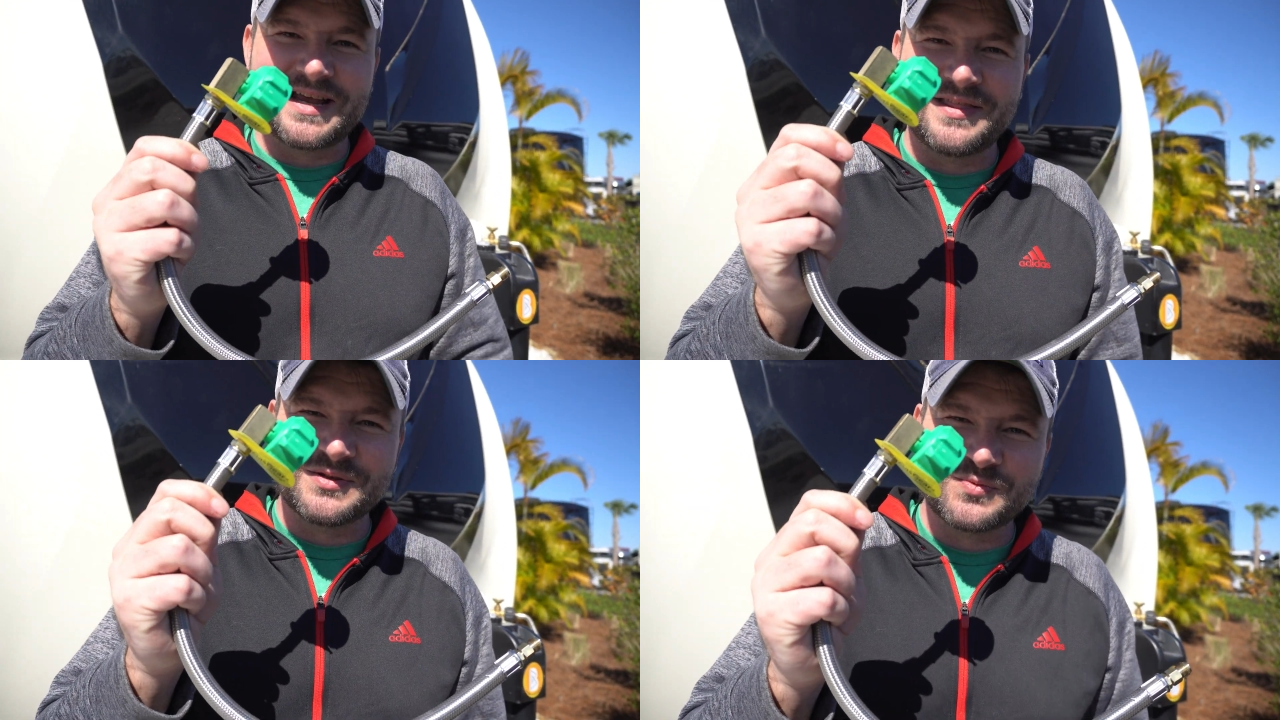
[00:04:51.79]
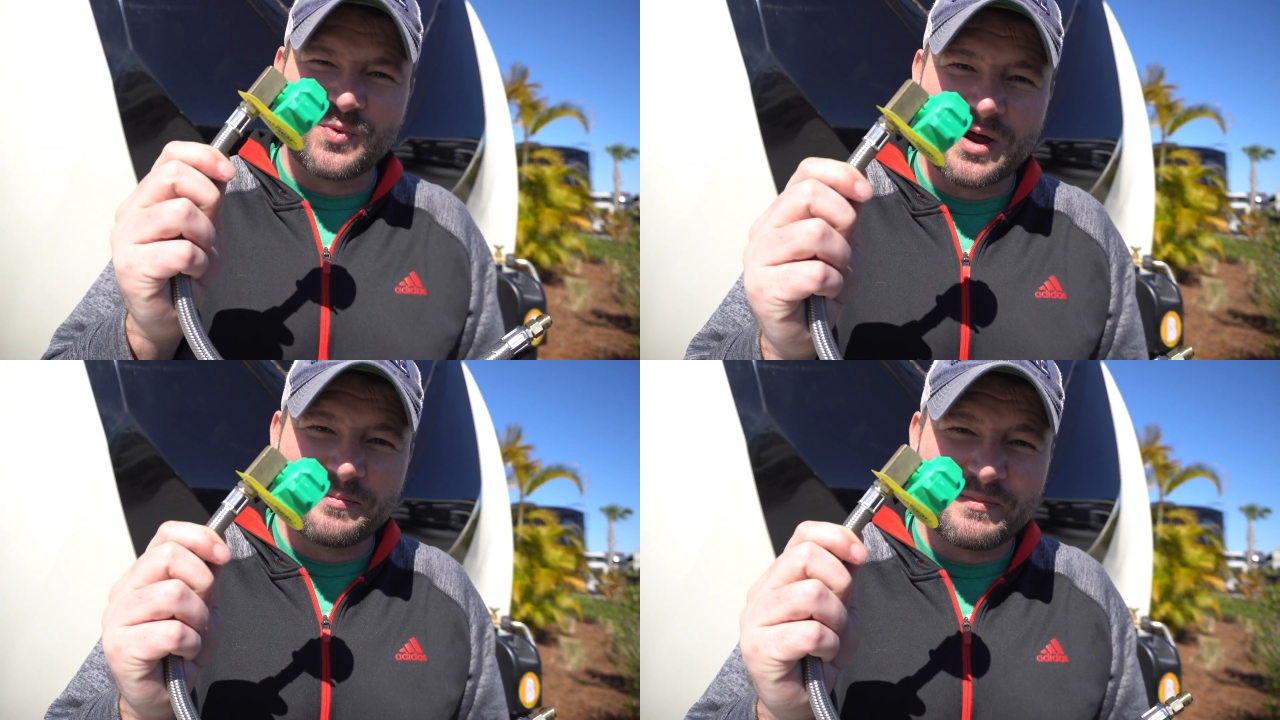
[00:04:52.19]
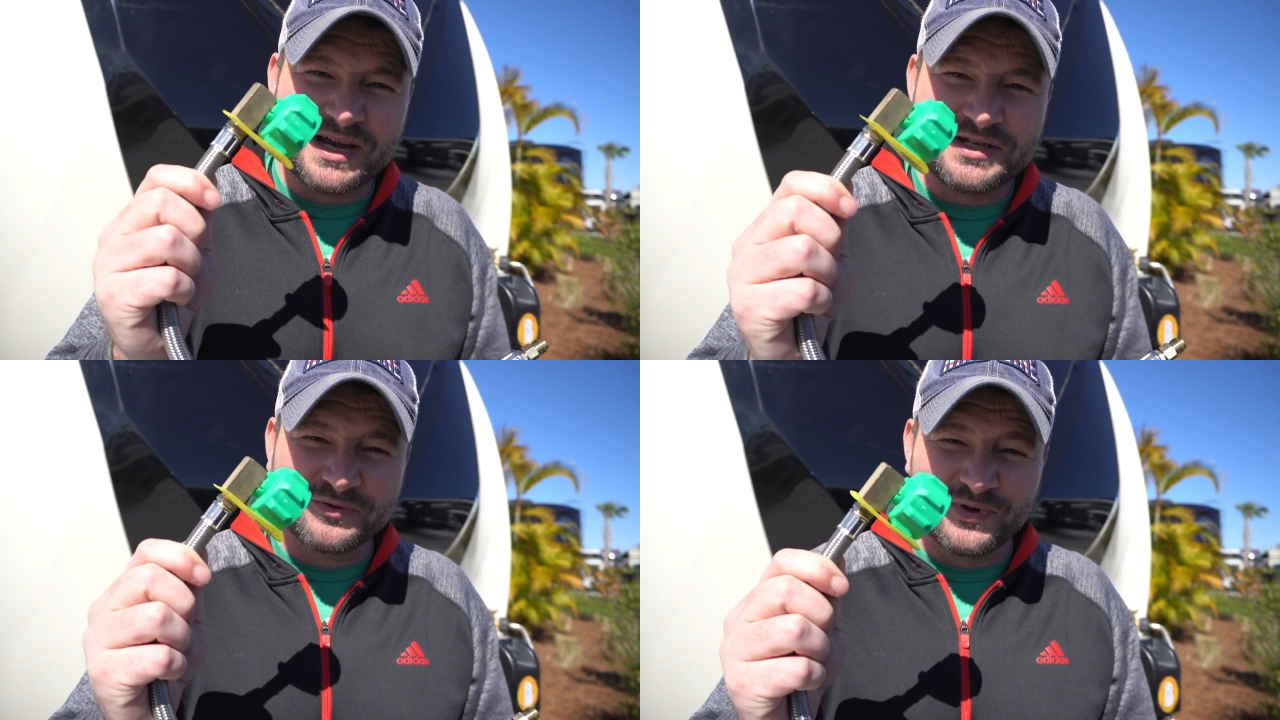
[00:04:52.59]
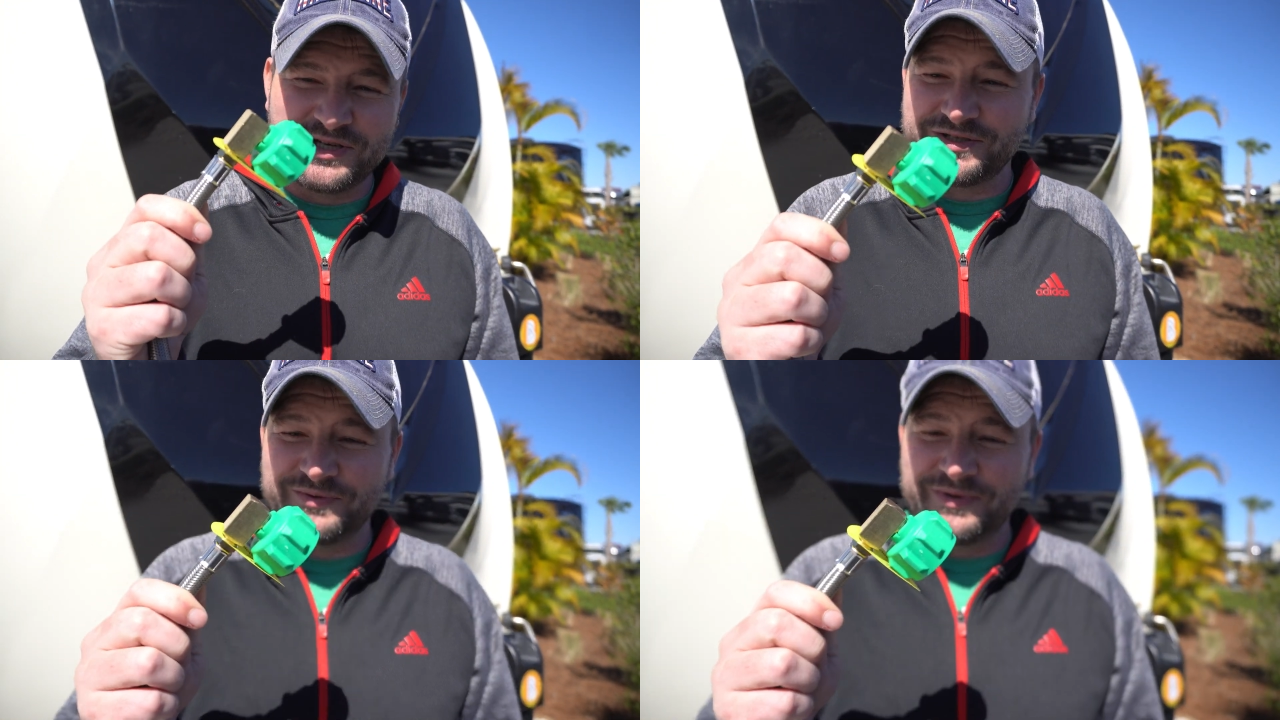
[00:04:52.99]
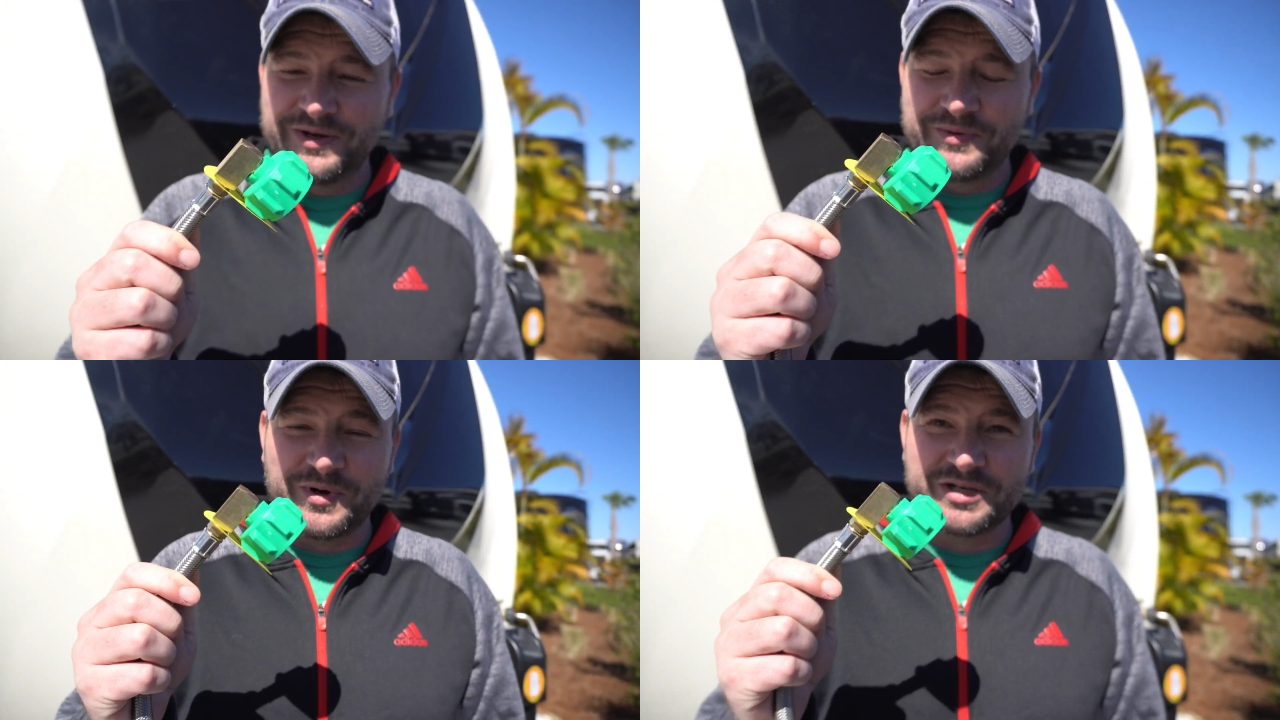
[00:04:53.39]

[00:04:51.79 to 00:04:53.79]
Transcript: and there's one major reason why,